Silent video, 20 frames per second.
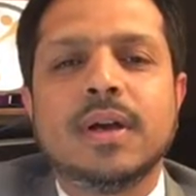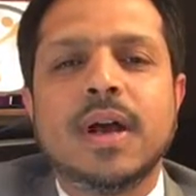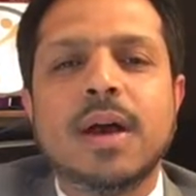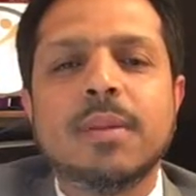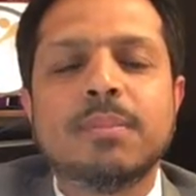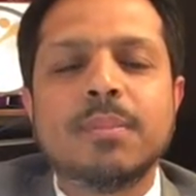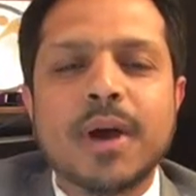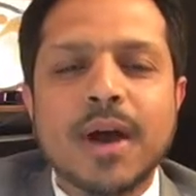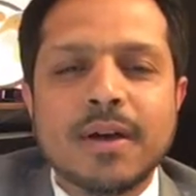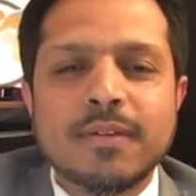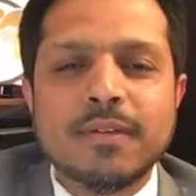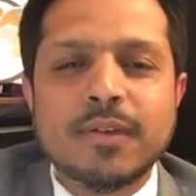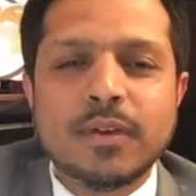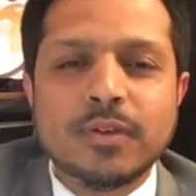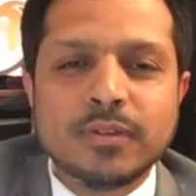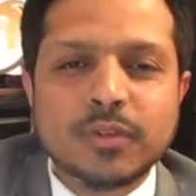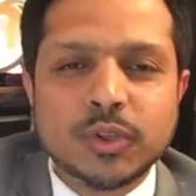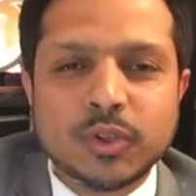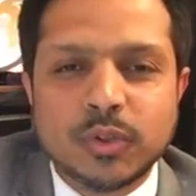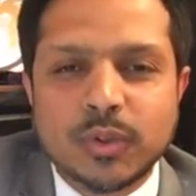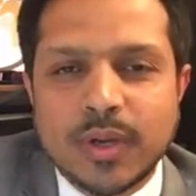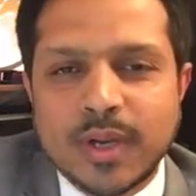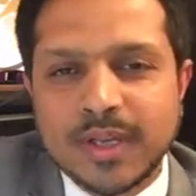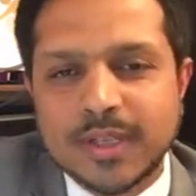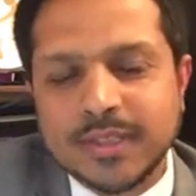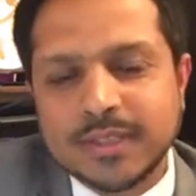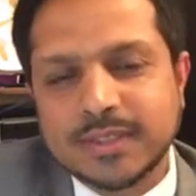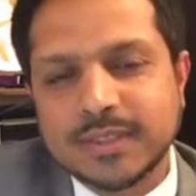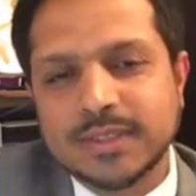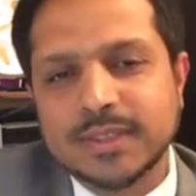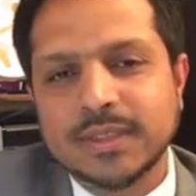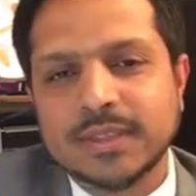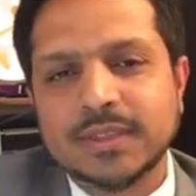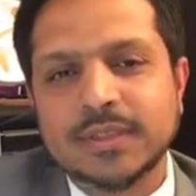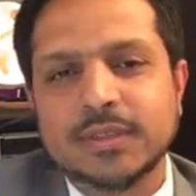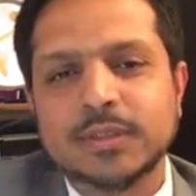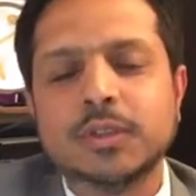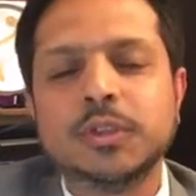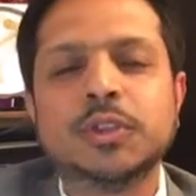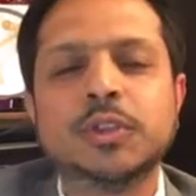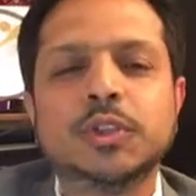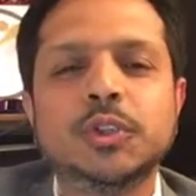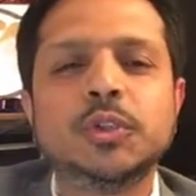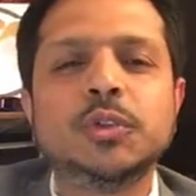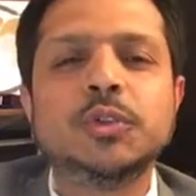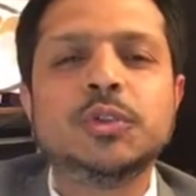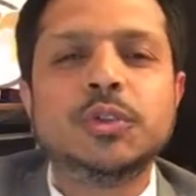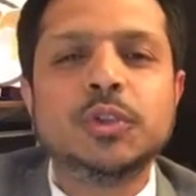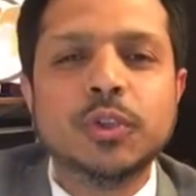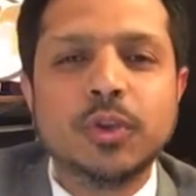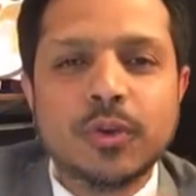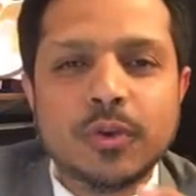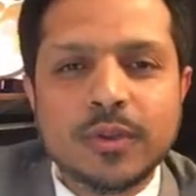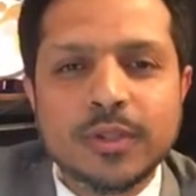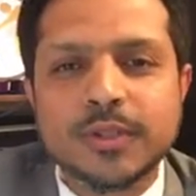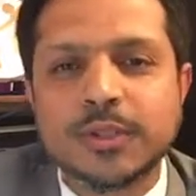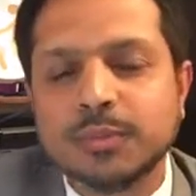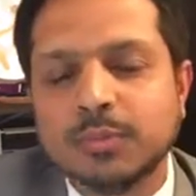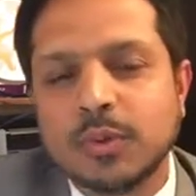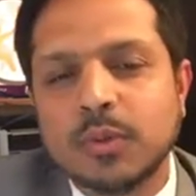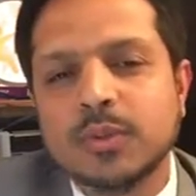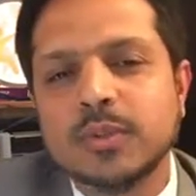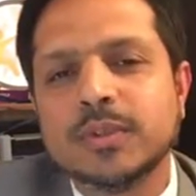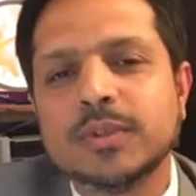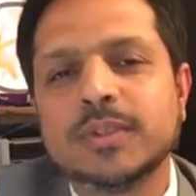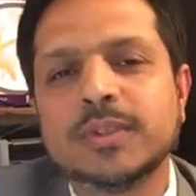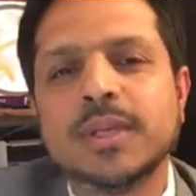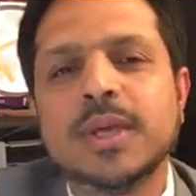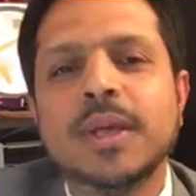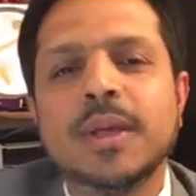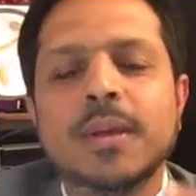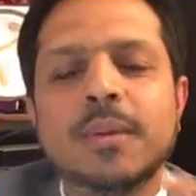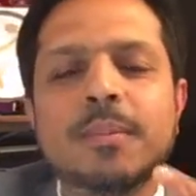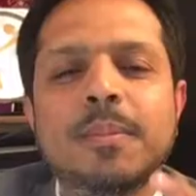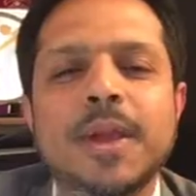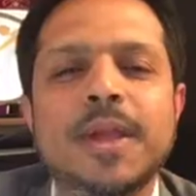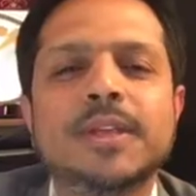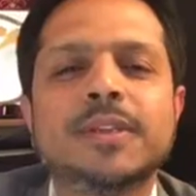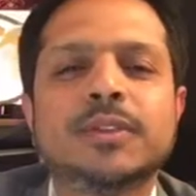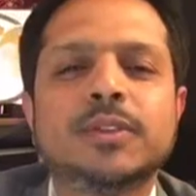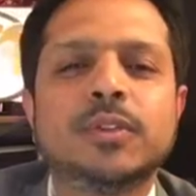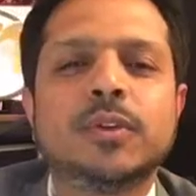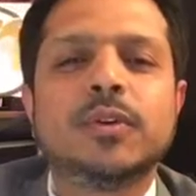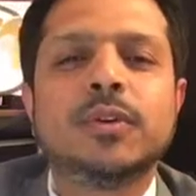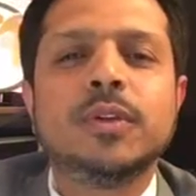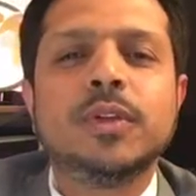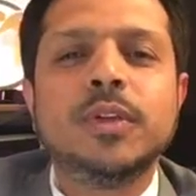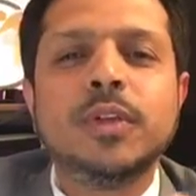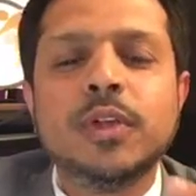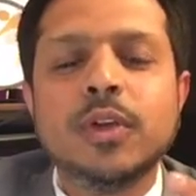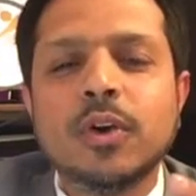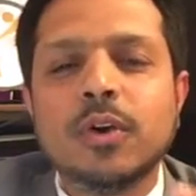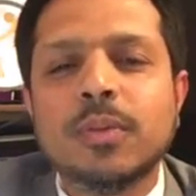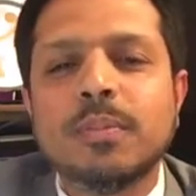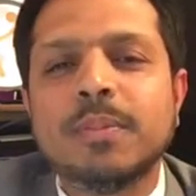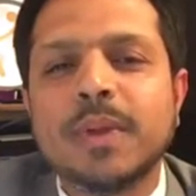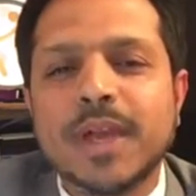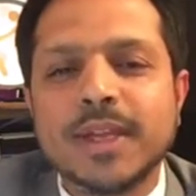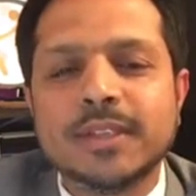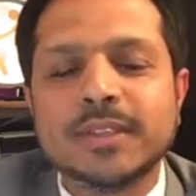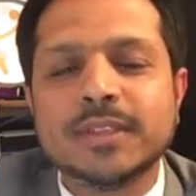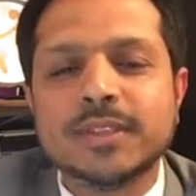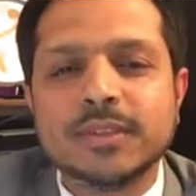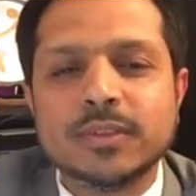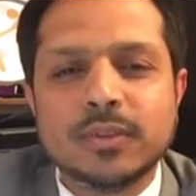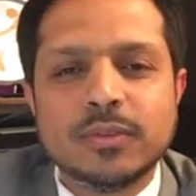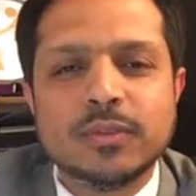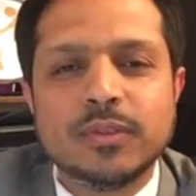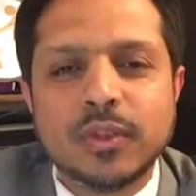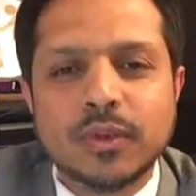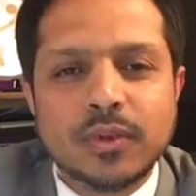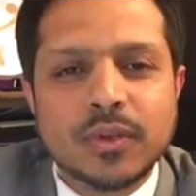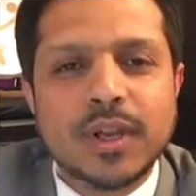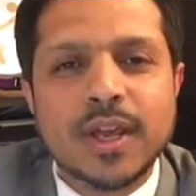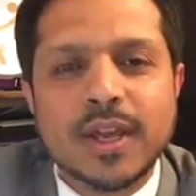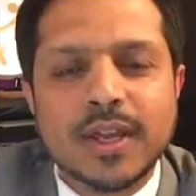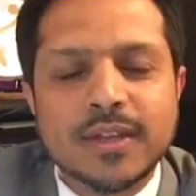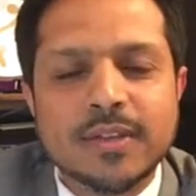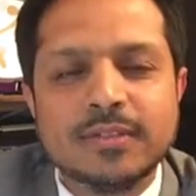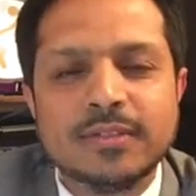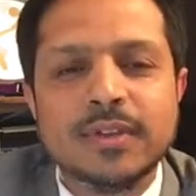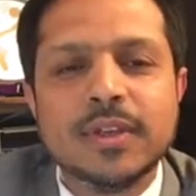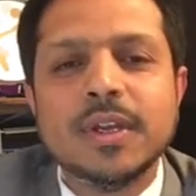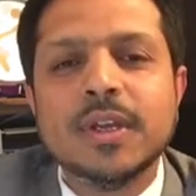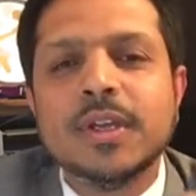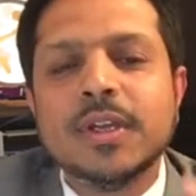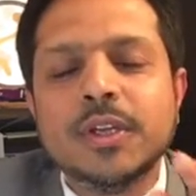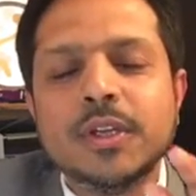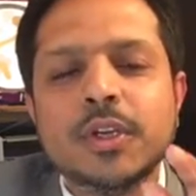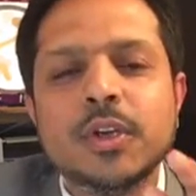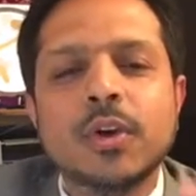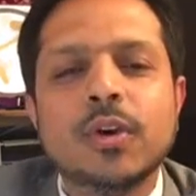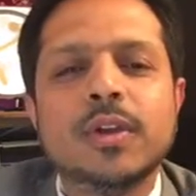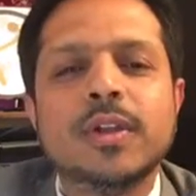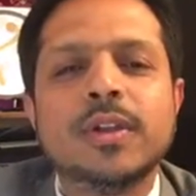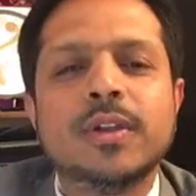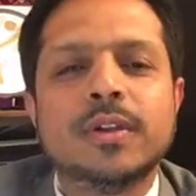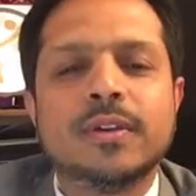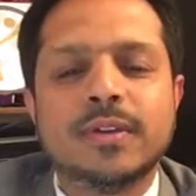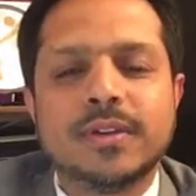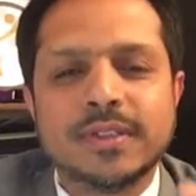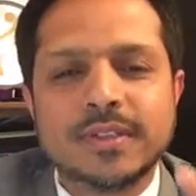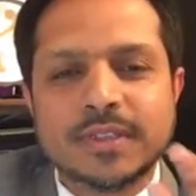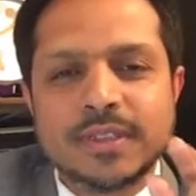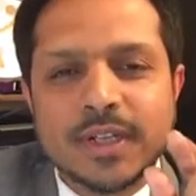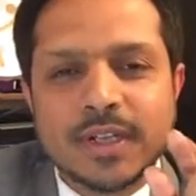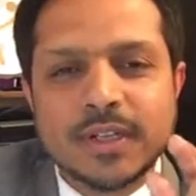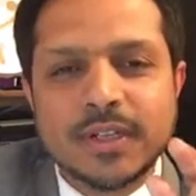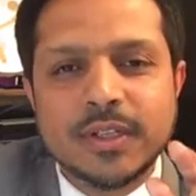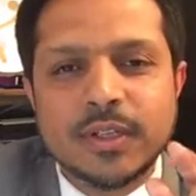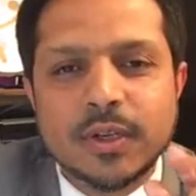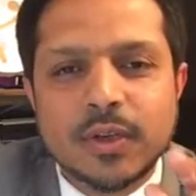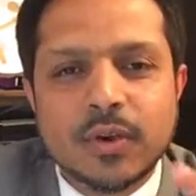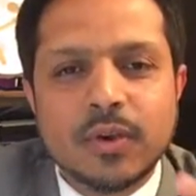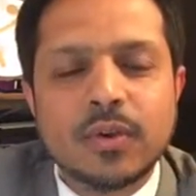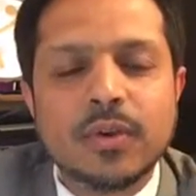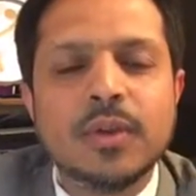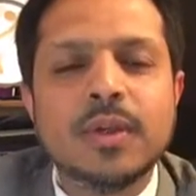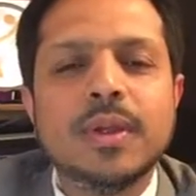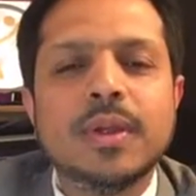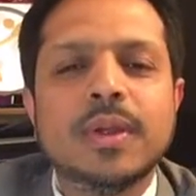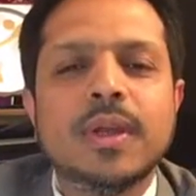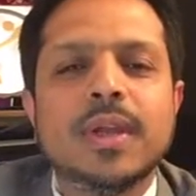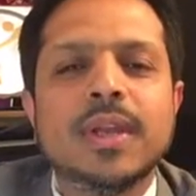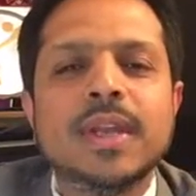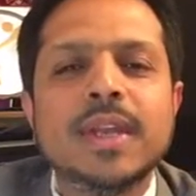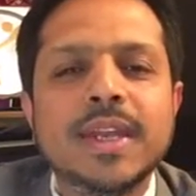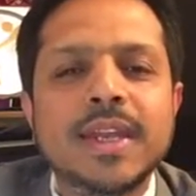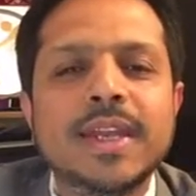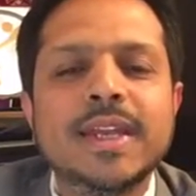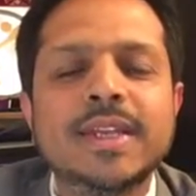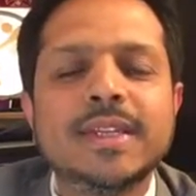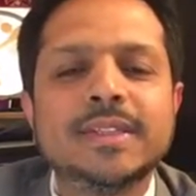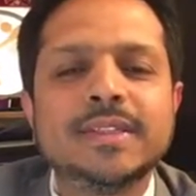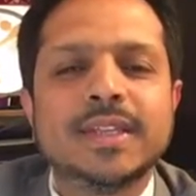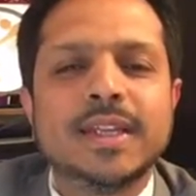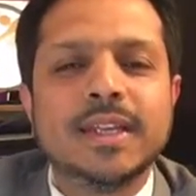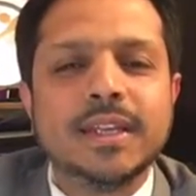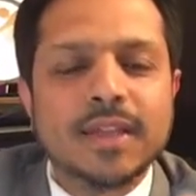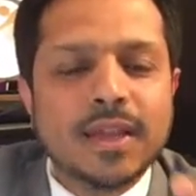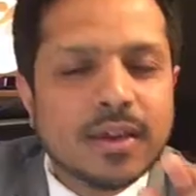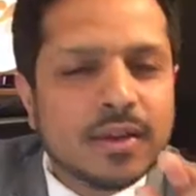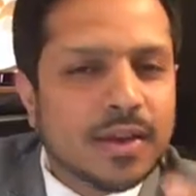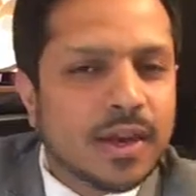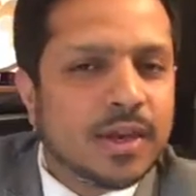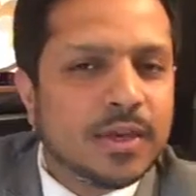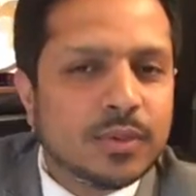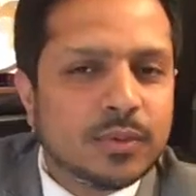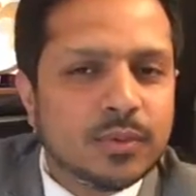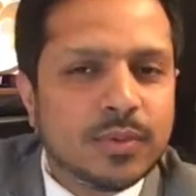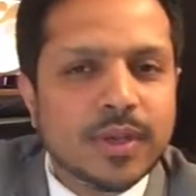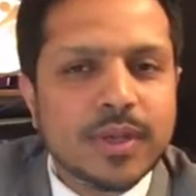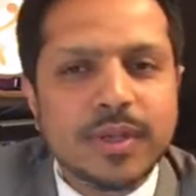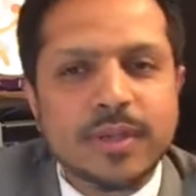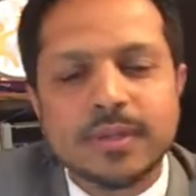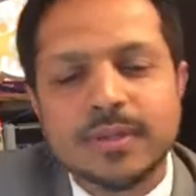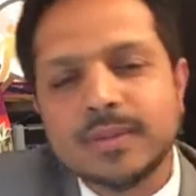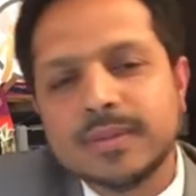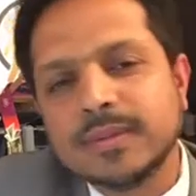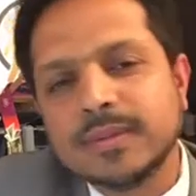a power of choice to choose your response based on your passions of your life, your interest and your needs in the right way.